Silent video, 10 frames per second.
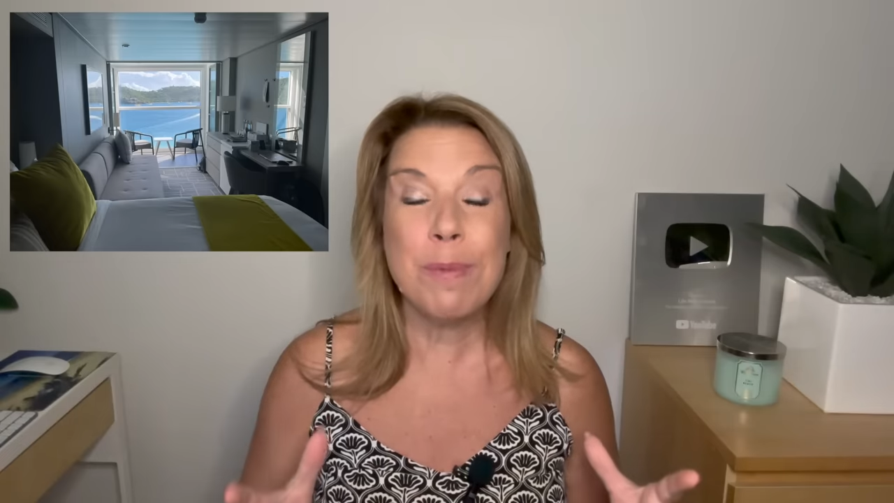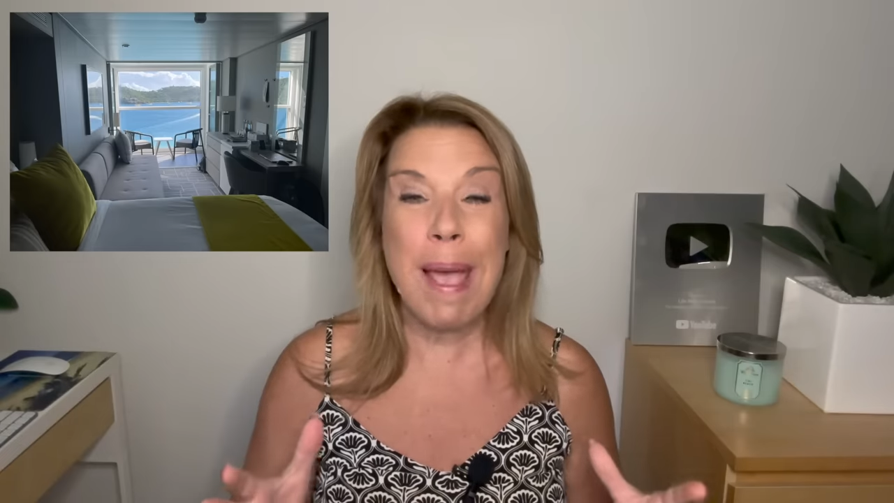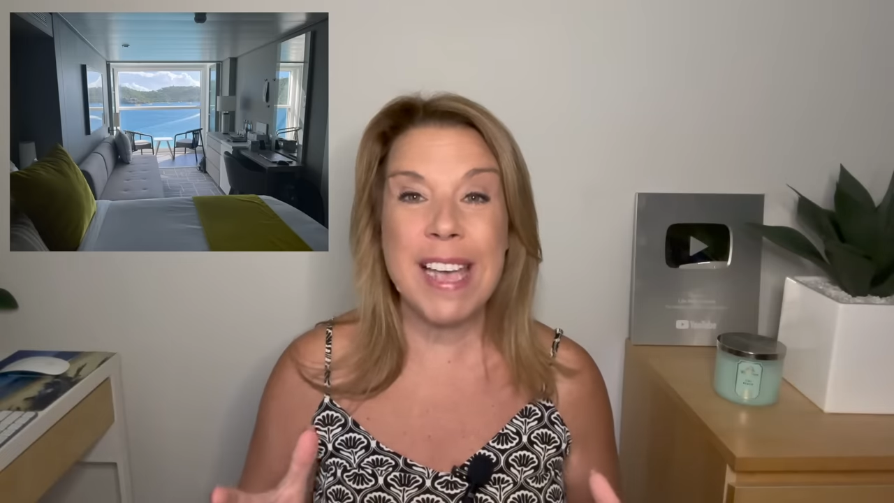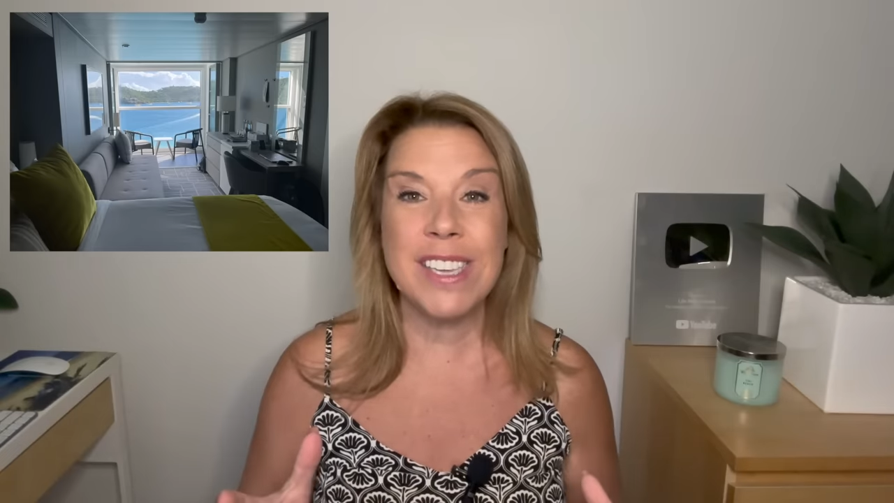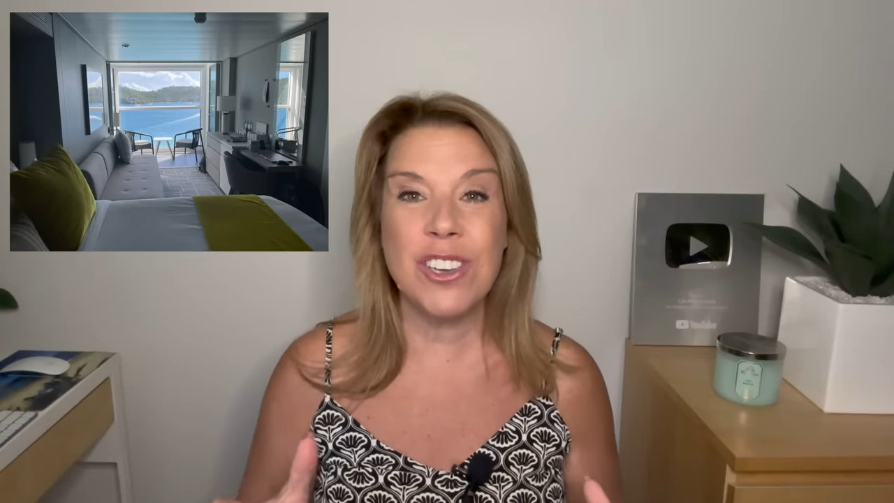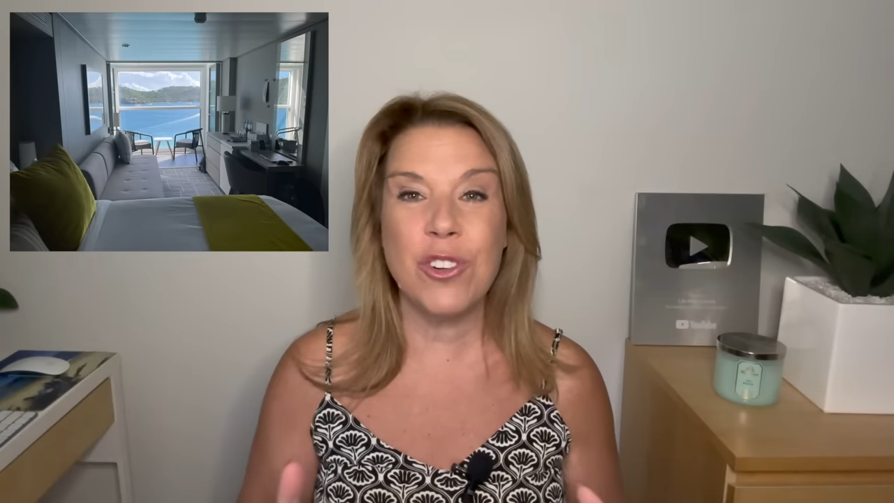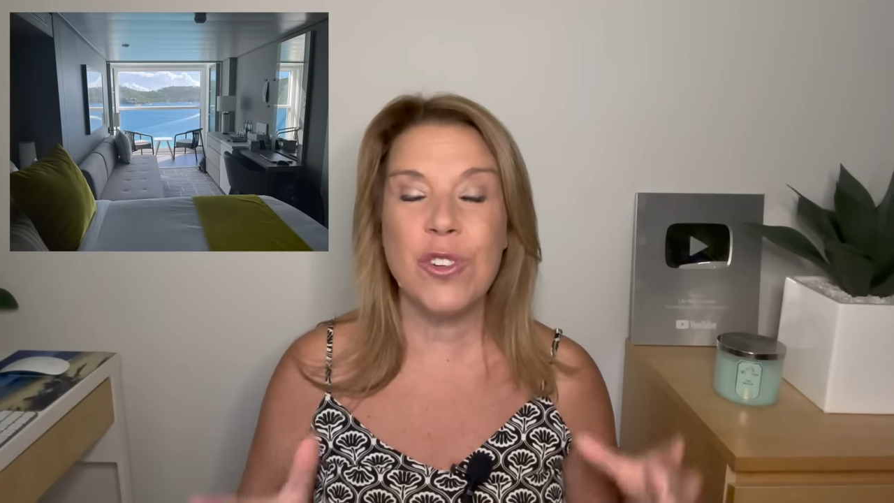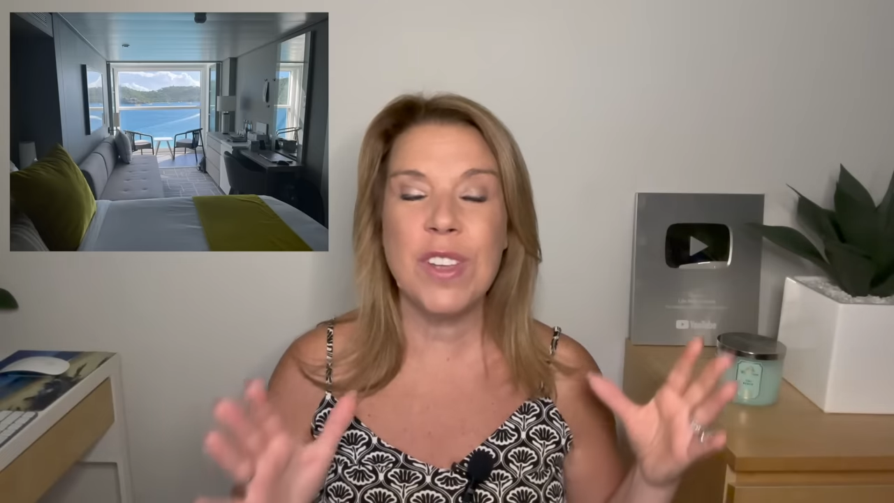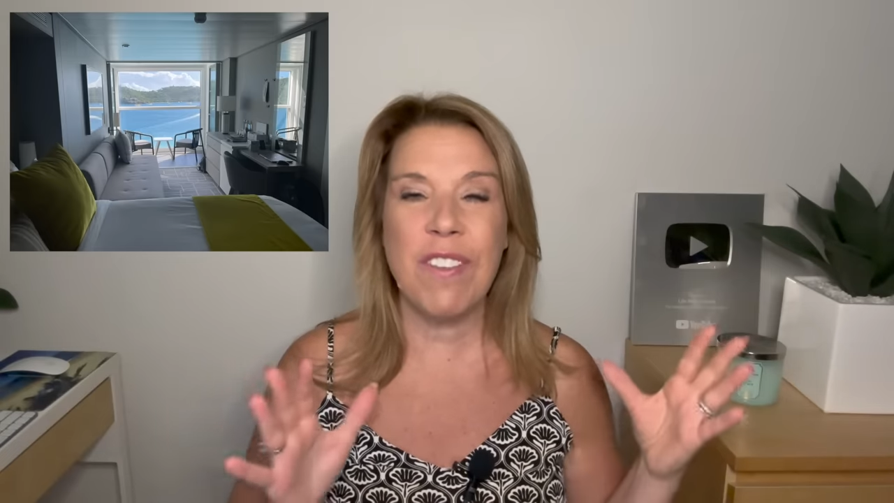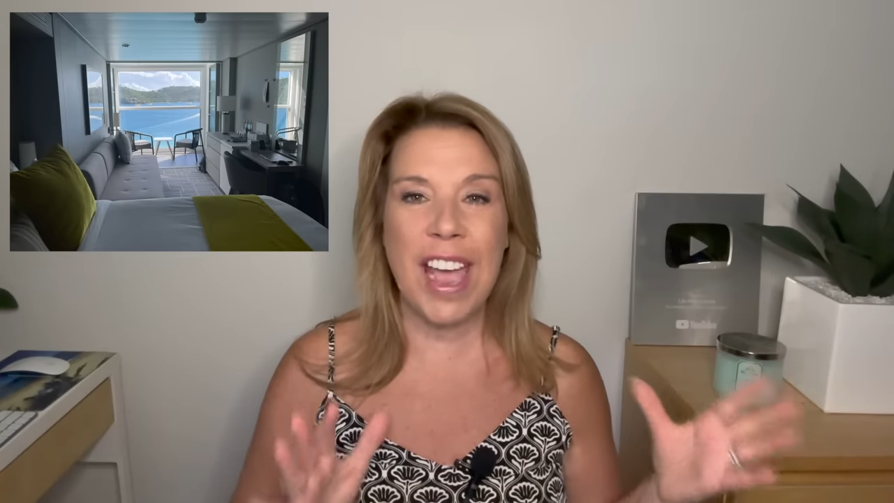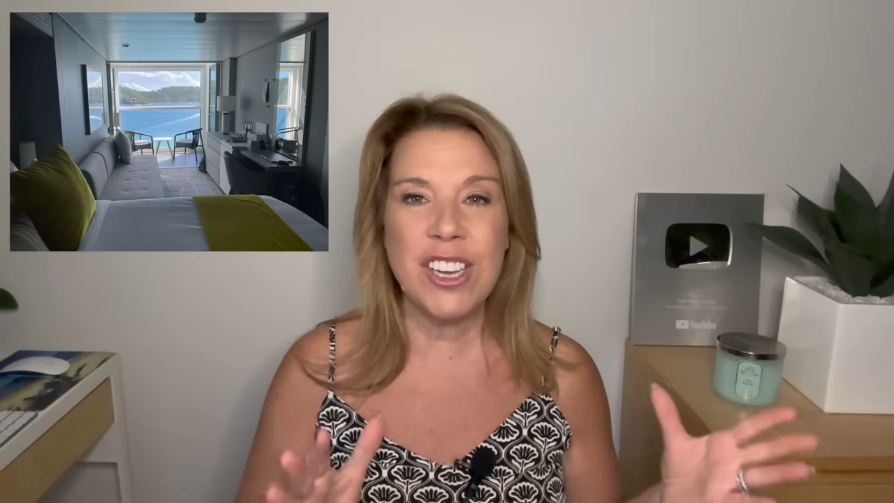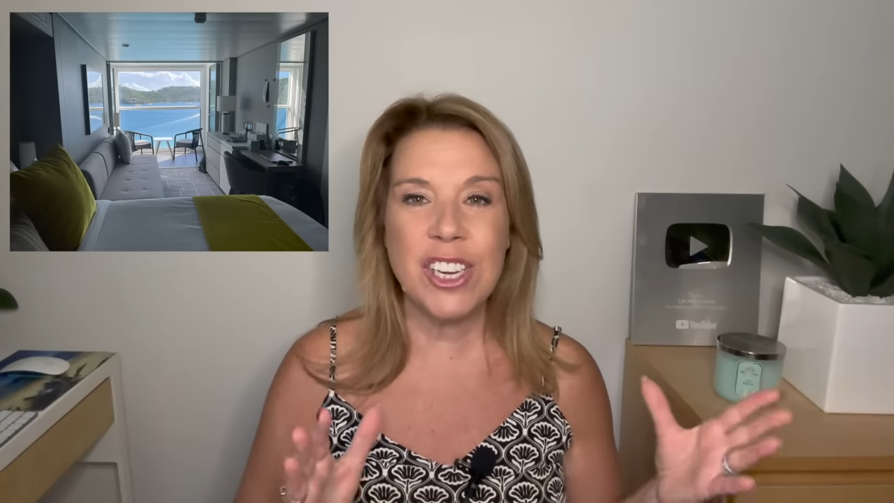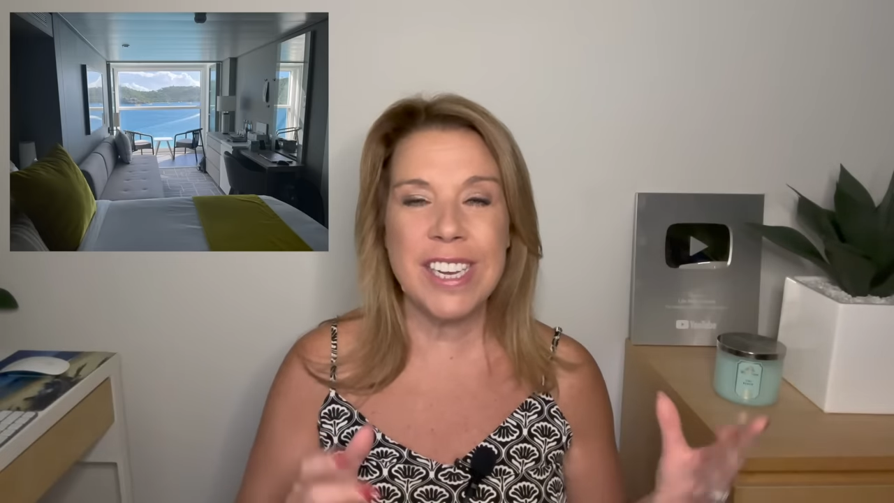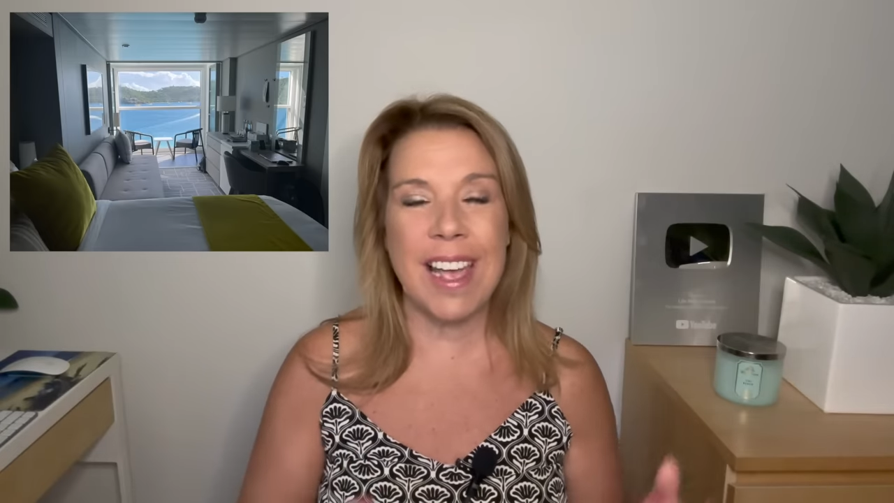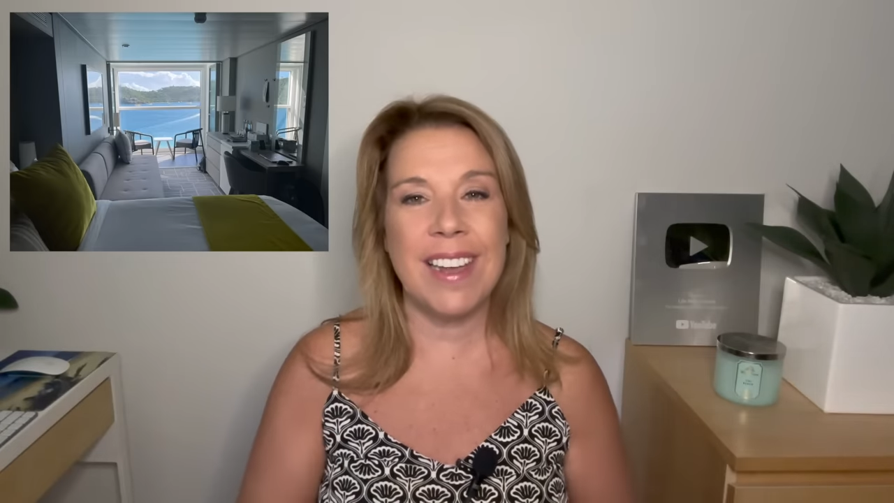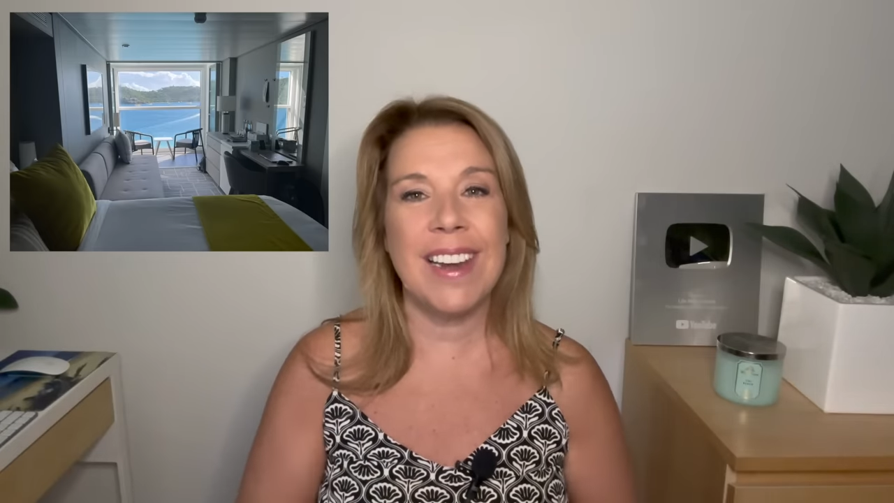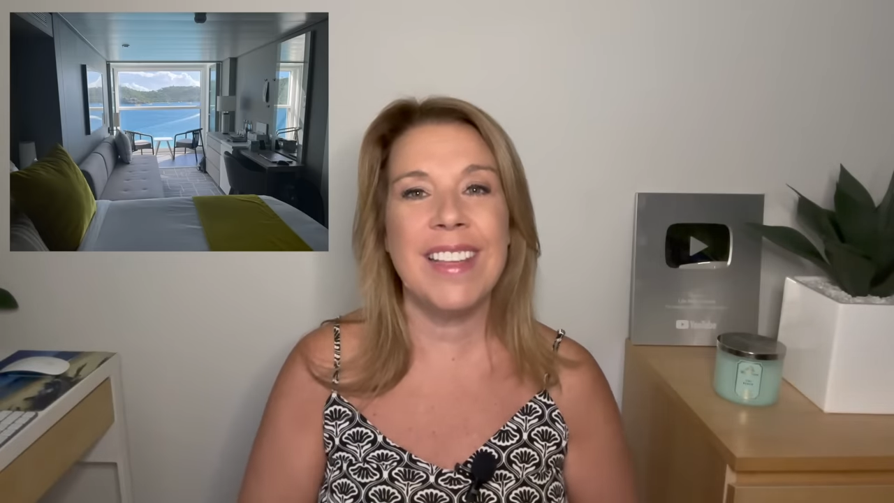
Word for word: passengers have actually done